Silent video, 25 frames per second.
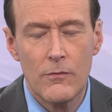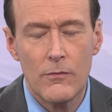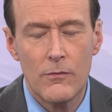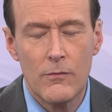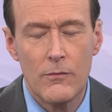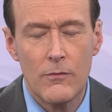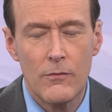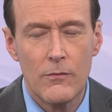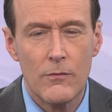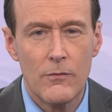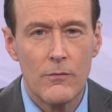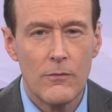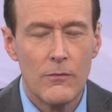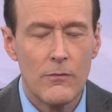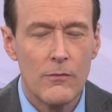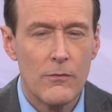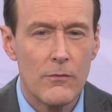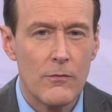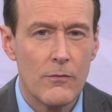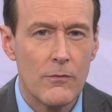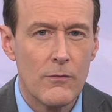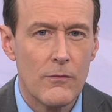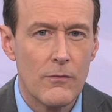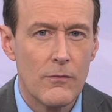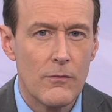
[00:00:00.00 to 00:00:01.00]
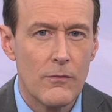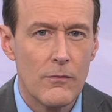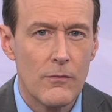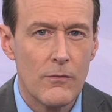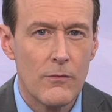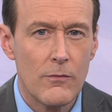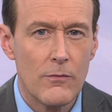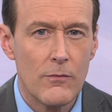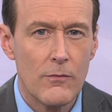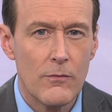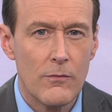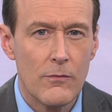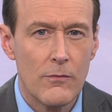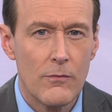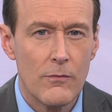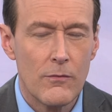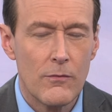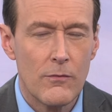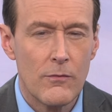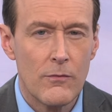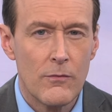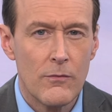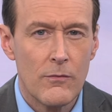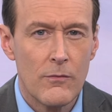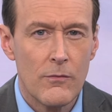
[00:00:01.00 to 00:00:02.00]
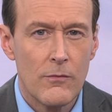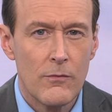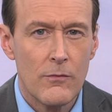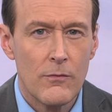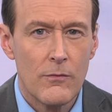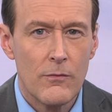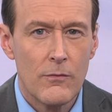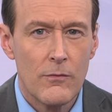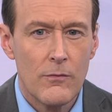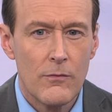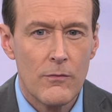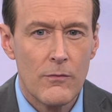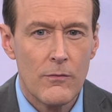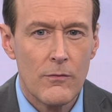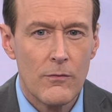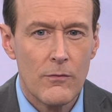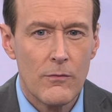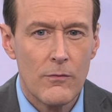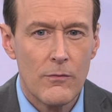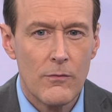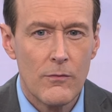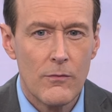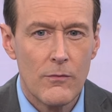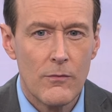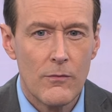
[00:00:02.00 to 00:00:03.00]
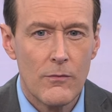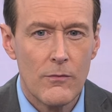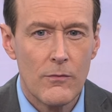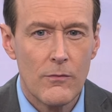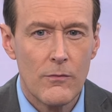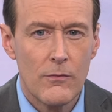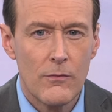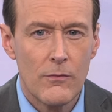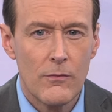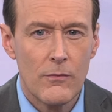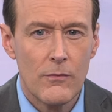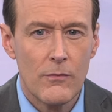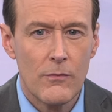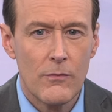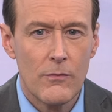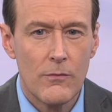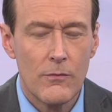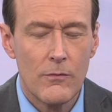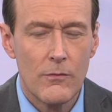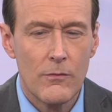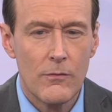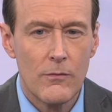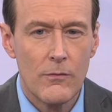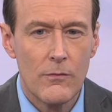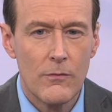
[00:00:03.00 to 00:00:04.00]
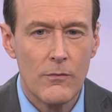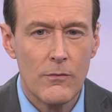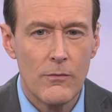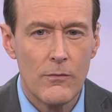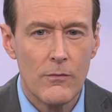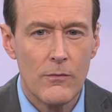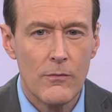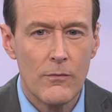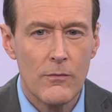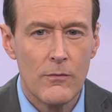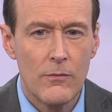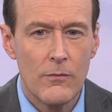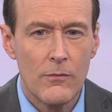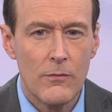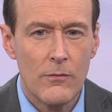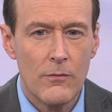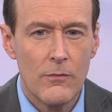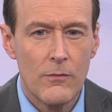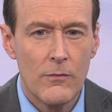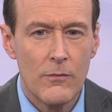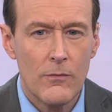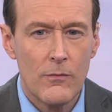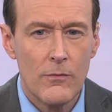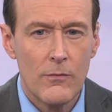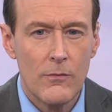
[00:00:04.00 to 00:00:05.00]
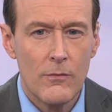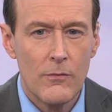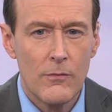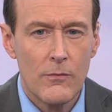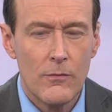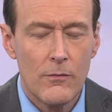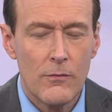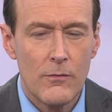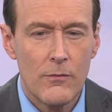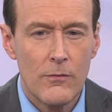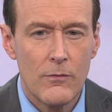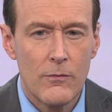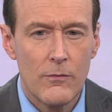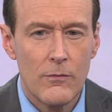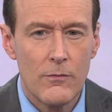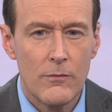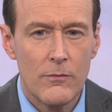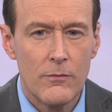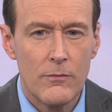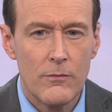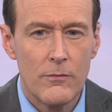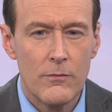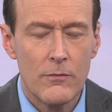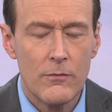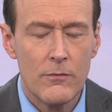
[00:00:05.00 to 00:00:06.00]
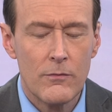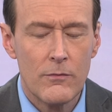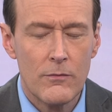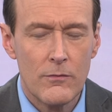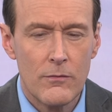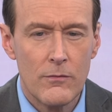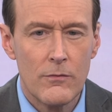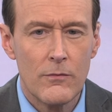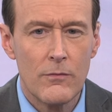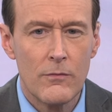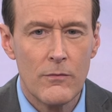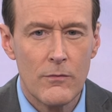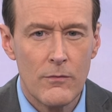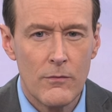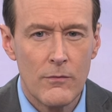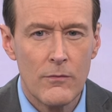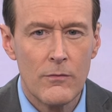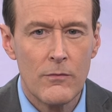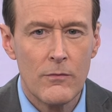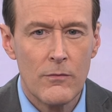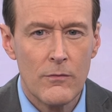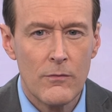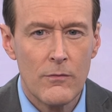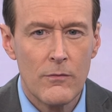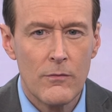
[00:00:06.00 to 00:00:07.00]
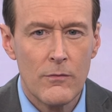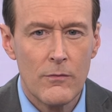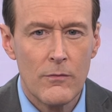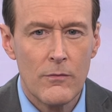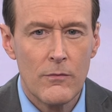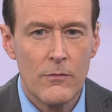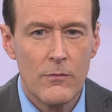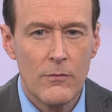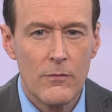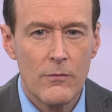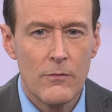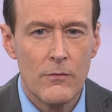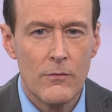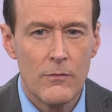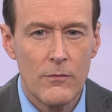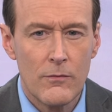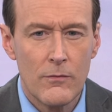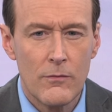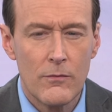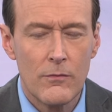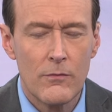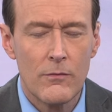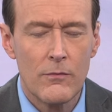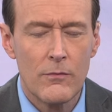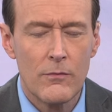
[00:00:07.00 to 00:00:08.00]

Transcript: (silent)